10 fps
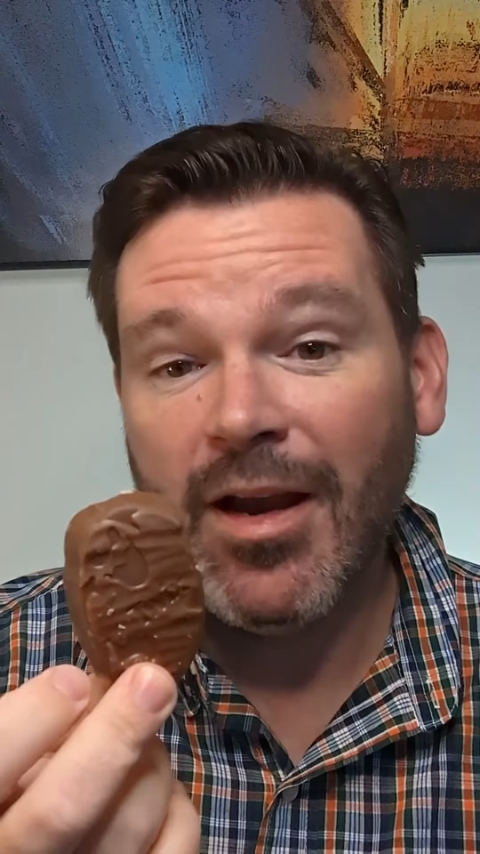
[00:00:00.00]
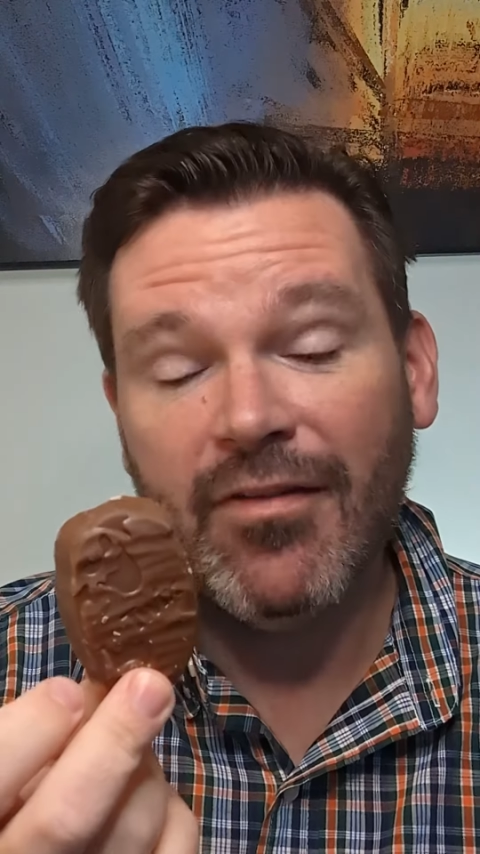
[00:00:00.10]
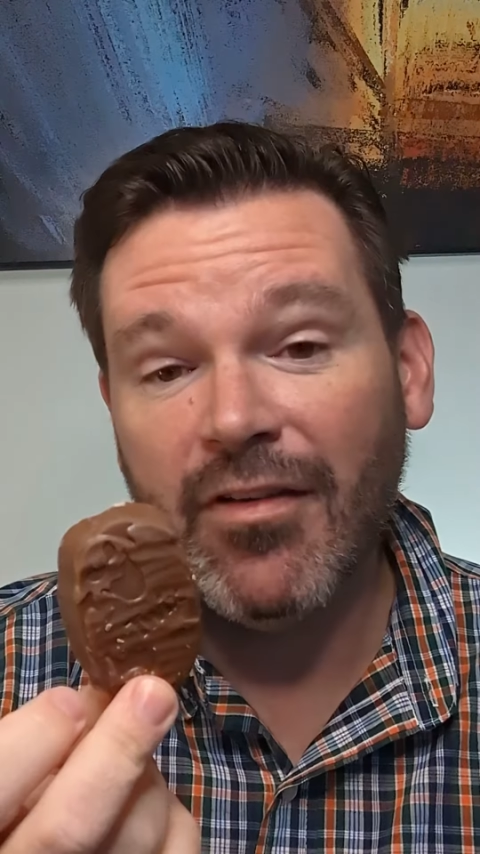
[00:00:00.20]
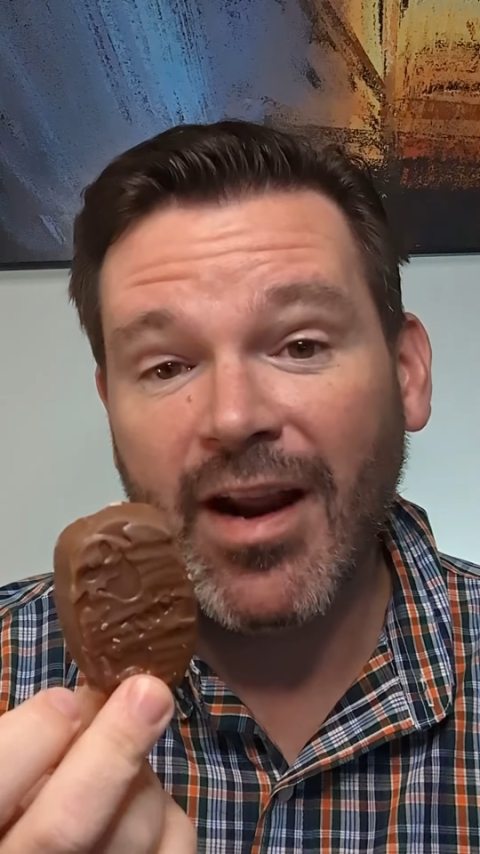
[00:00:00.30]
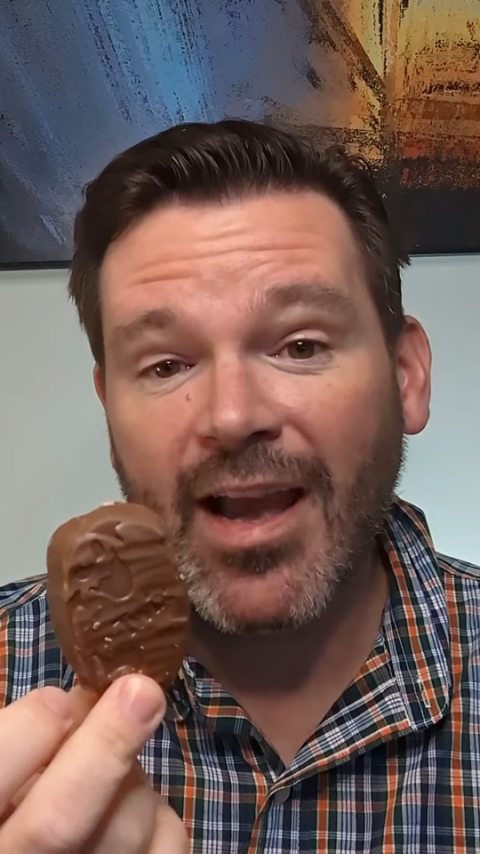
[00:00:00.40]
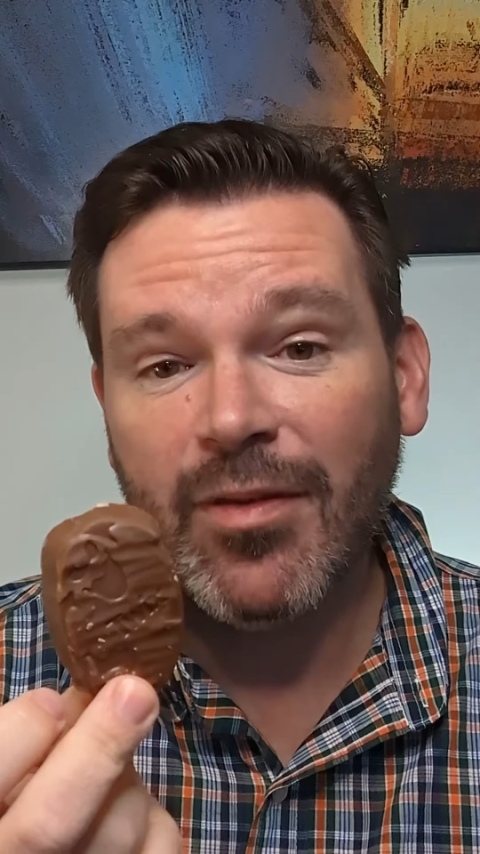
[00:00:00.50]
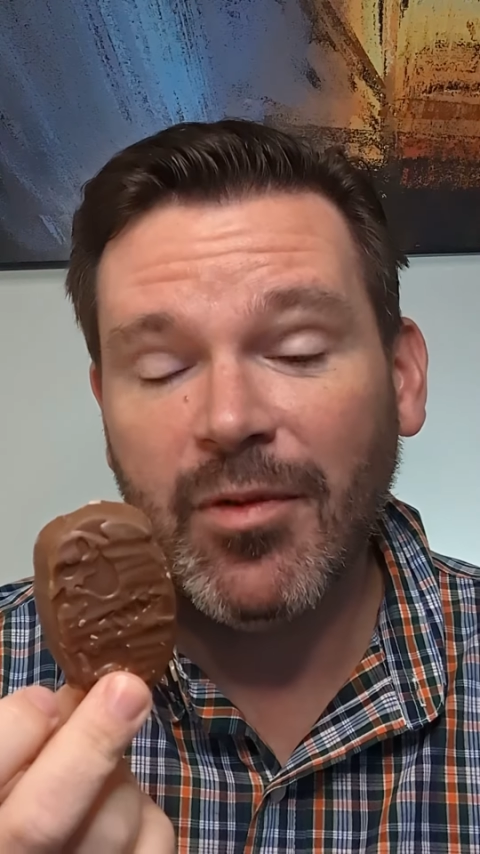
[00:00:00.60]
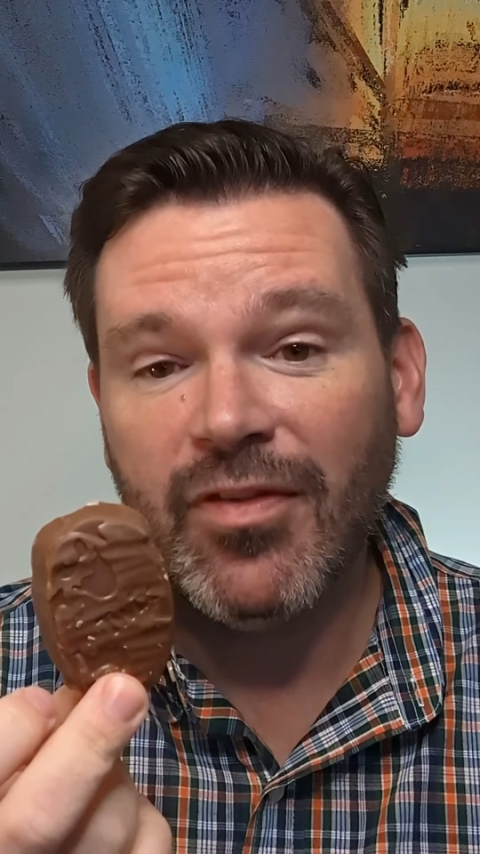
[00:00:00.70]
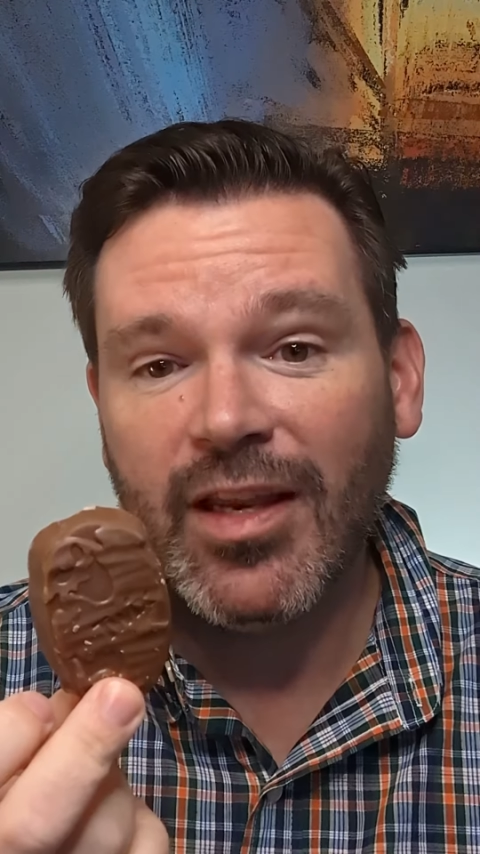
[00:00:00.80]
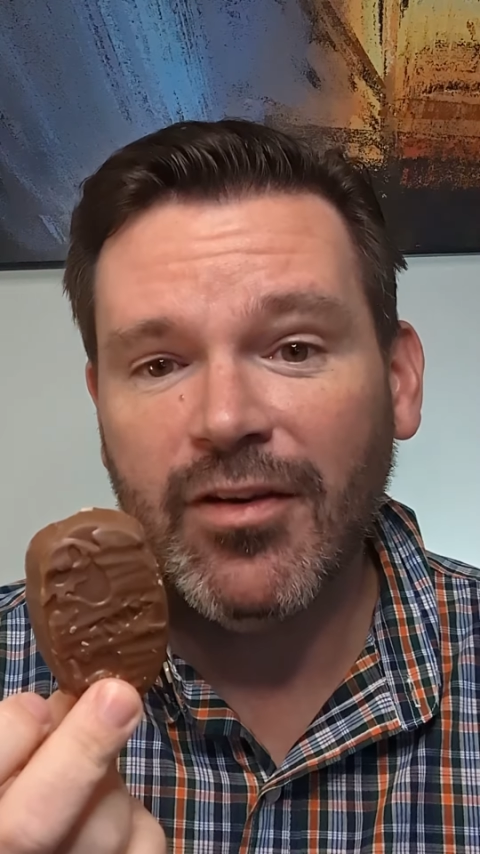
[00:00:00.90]
I've never had
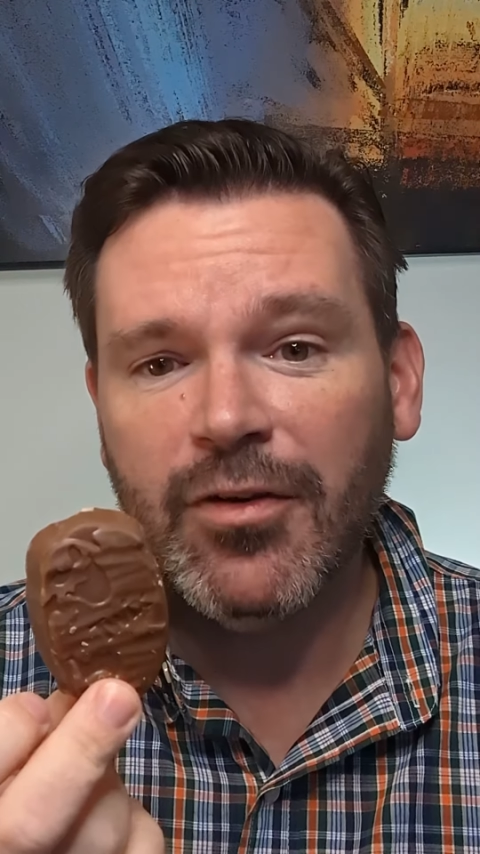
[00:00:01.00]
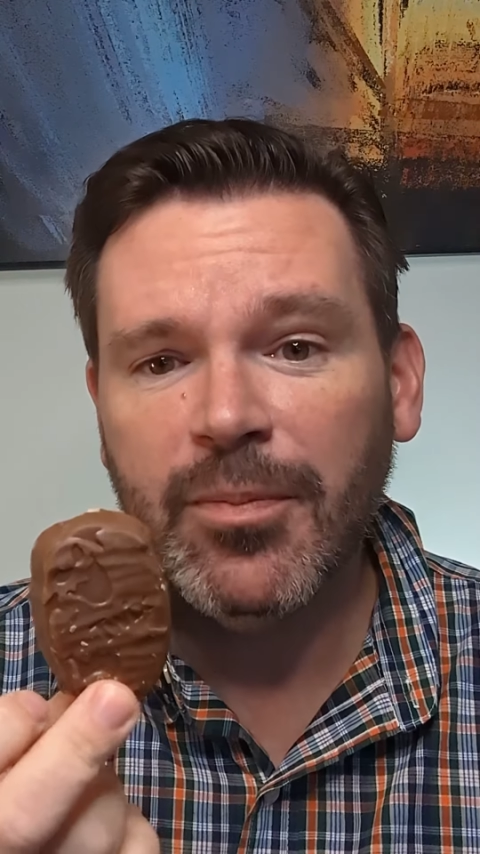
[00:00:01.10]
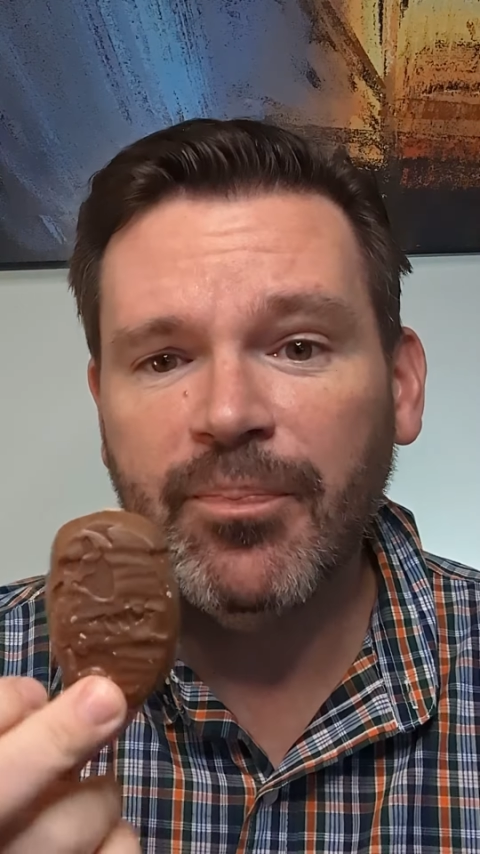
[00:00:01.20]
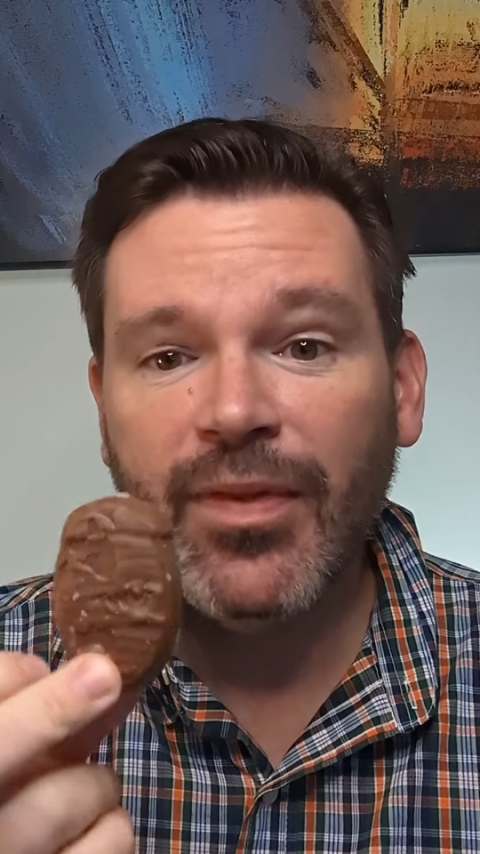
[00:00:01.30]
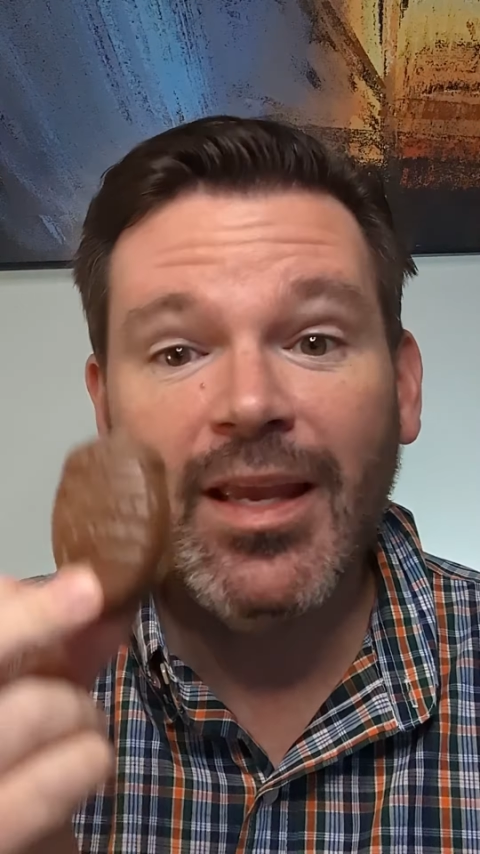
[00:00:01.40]
them if they do,